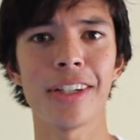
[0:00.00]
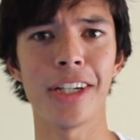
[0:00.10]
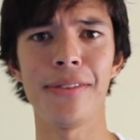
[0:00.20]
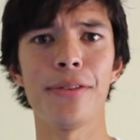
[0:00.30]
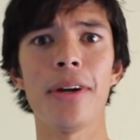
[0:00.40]
I
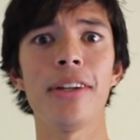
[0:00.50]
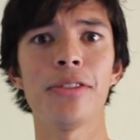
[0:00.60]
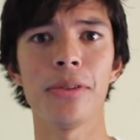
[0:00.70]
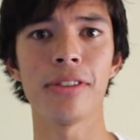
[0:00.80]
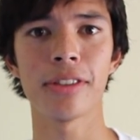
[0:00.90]
couldn't even
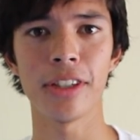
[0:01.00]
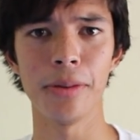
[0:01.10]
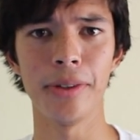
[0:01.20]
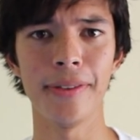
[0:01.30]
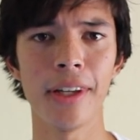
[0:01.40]
ride switch.
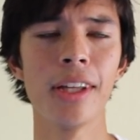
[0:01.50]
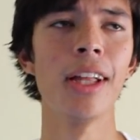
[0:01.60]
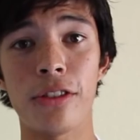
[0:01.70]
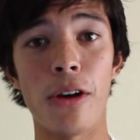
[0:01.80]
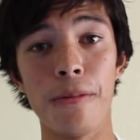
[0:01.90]
Can you believe that?
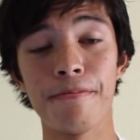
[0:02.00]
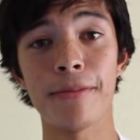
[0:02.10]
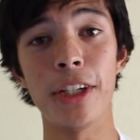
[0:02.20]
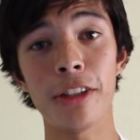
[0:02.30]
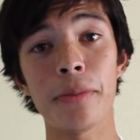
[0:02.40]
So
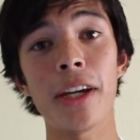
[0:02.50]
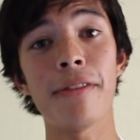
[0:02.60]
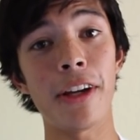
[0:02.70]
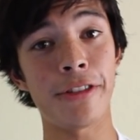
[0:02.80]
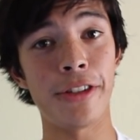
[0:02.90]
here's my
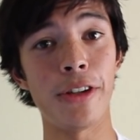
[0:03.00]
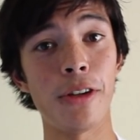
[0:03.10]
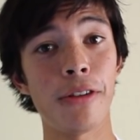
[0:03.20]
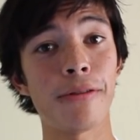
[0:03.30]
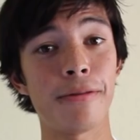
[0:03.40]
advice to
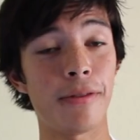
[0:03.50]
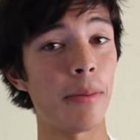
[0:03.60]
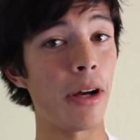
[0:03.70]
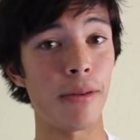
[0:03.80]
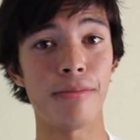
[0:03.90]
you
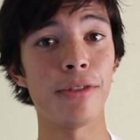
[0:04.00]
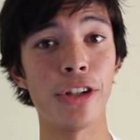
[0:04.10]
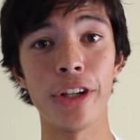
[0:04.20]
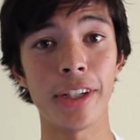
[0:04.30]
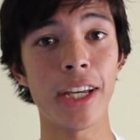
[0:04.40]
about
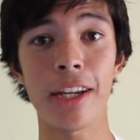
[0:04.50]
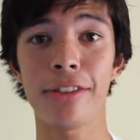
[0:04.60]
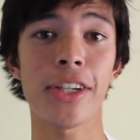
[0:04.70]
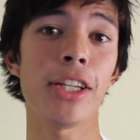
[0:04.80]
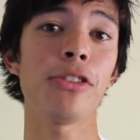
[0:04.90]
learning how
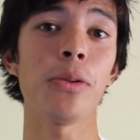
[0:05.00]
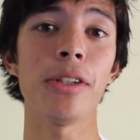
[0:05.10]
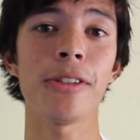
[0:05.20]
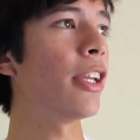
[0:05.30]
to skate switch.